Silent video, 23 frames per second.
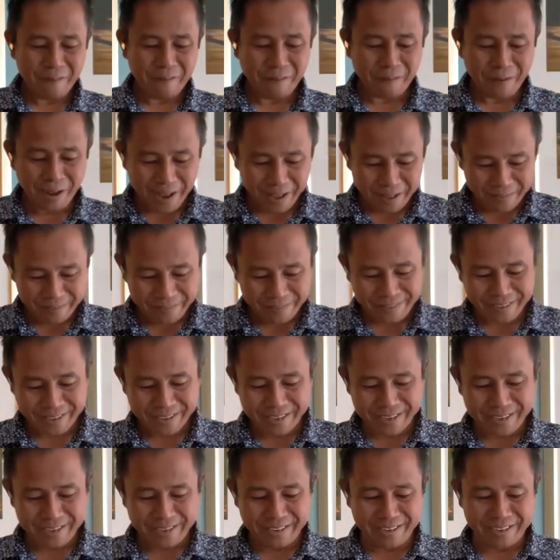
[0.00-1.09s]
Faith,
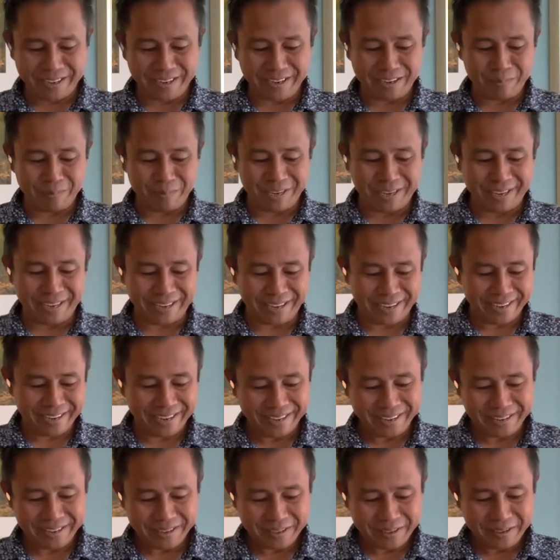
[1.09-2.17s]
in another
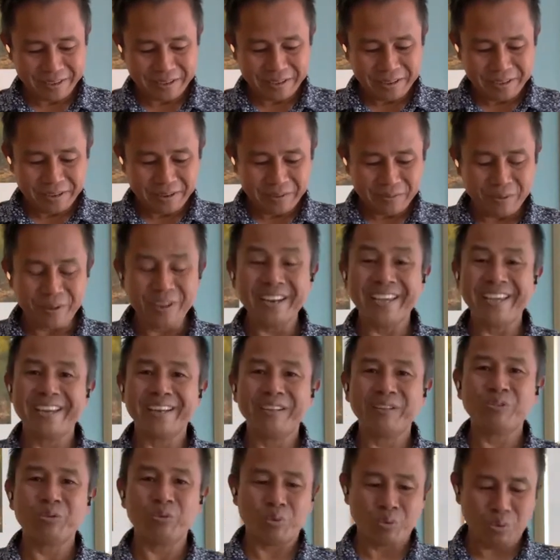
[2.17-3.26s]
meaning,
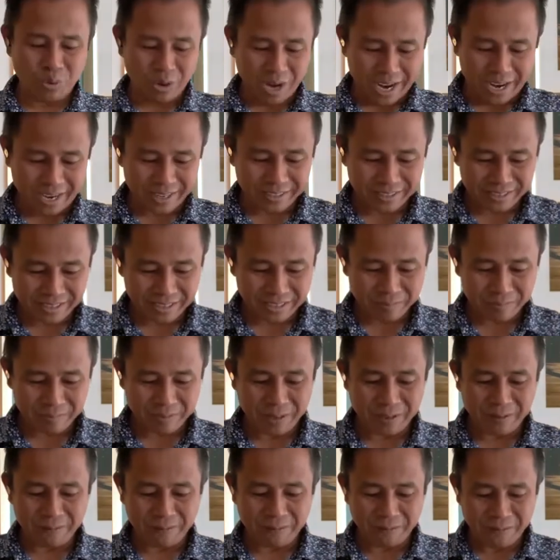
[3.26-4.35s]
relating to Christ,
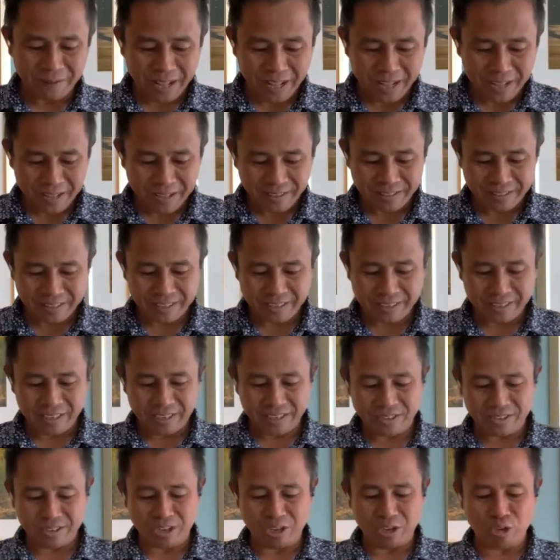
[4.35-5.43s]
means faith
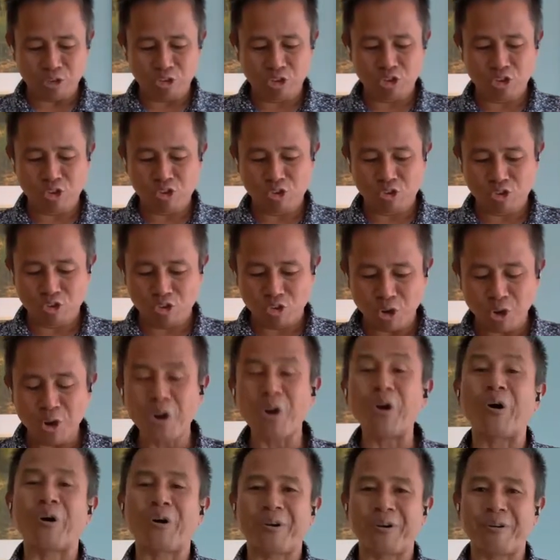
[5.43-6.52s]
is a
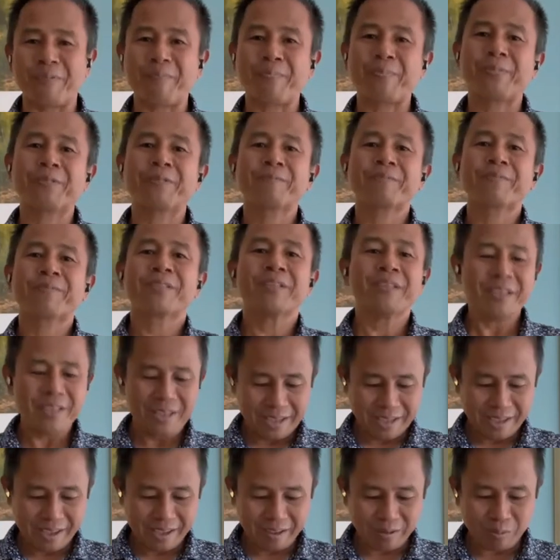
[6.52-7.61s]
strong
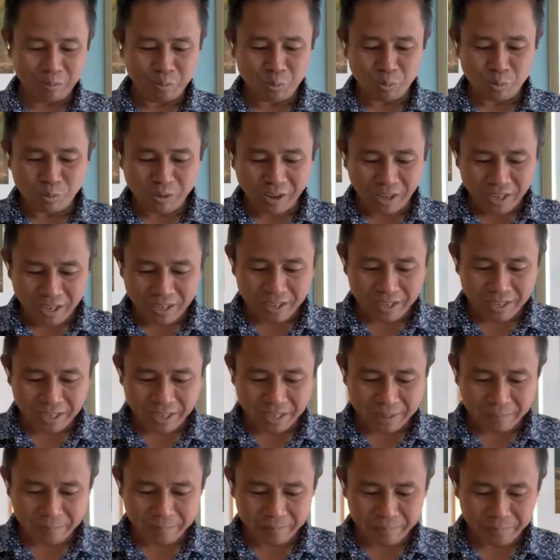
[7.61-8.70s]
and
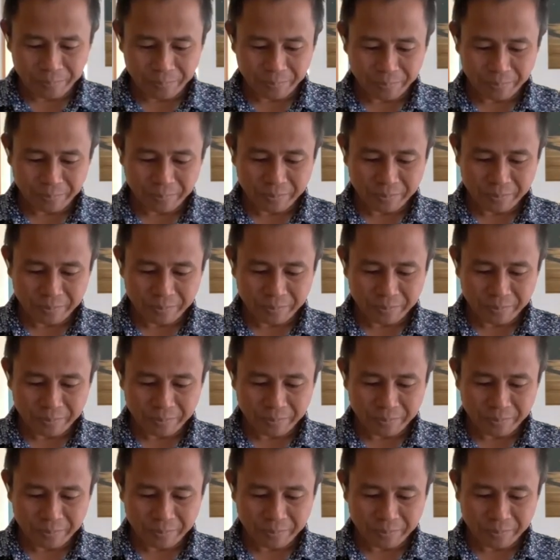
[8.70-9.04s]
welcome